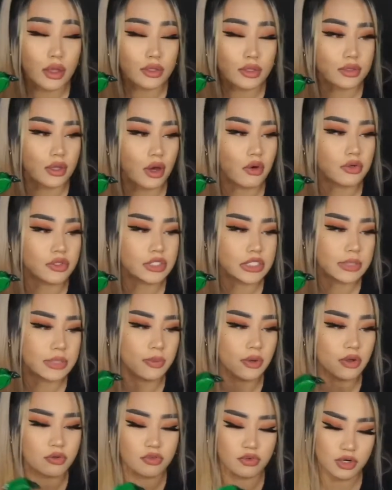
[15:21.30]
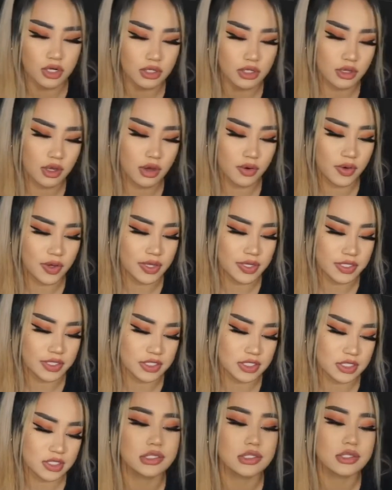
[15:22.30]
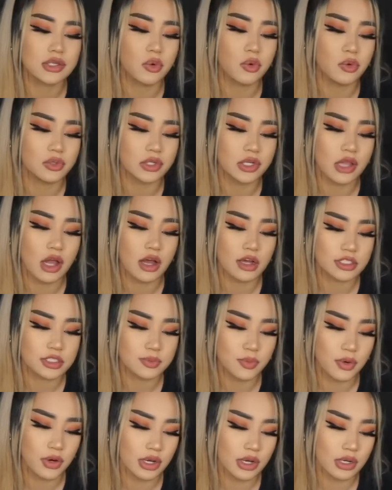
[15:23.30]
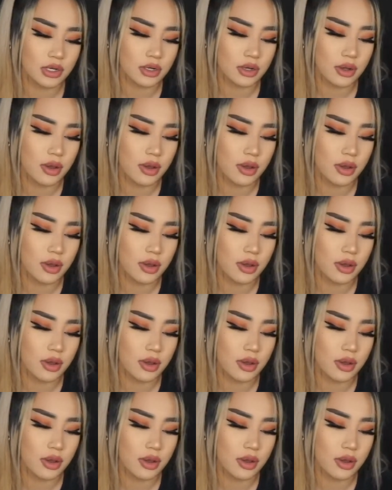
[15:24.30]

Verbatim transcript: The OG Polvoron though is the Goldilocks brand.